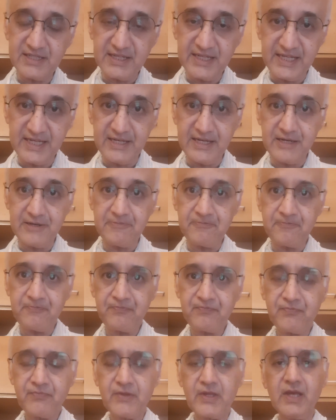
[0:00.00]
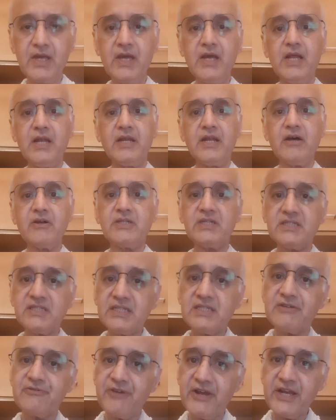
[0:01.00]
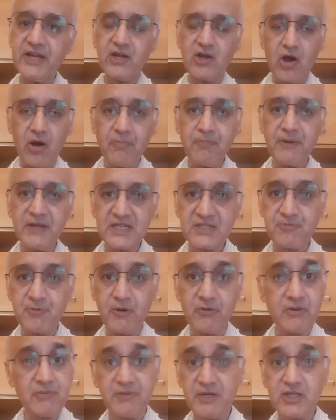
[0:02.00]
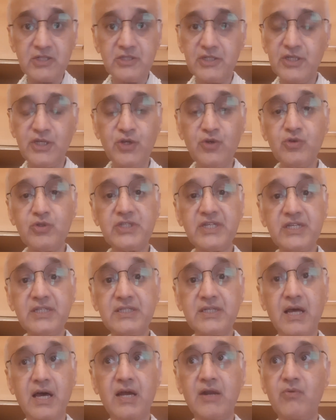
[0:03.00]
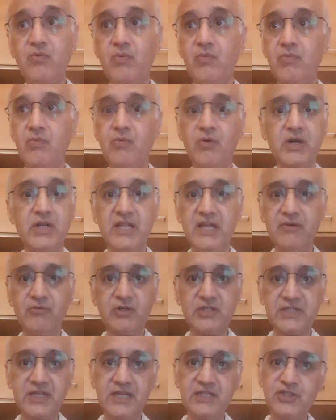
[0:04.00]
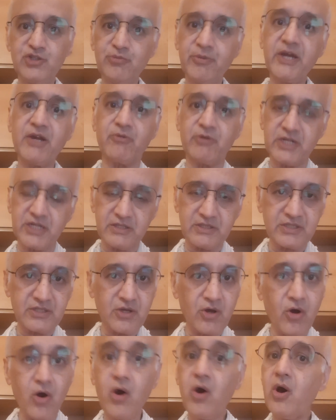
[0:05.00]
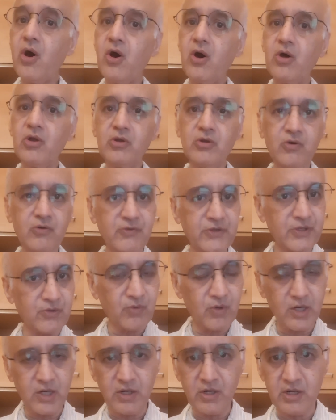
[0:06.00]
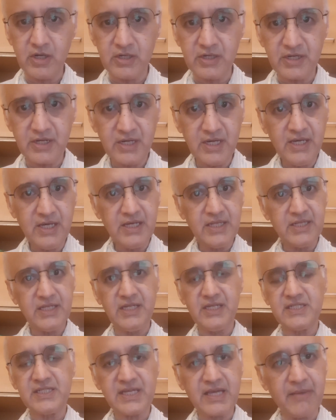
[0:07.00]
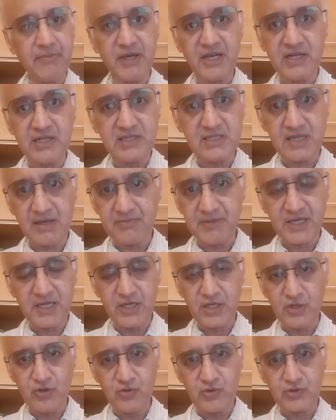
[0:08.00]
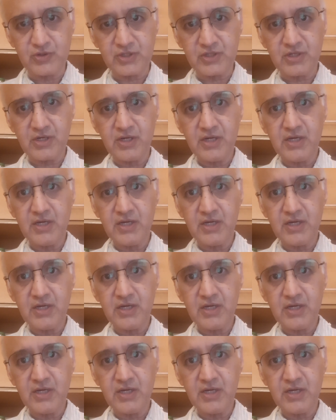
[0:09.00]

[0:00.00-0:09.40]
are needed. Now, this is a very complex problem because the uses are what they would say is ubiquitous. All over the world, these chemicals are being used.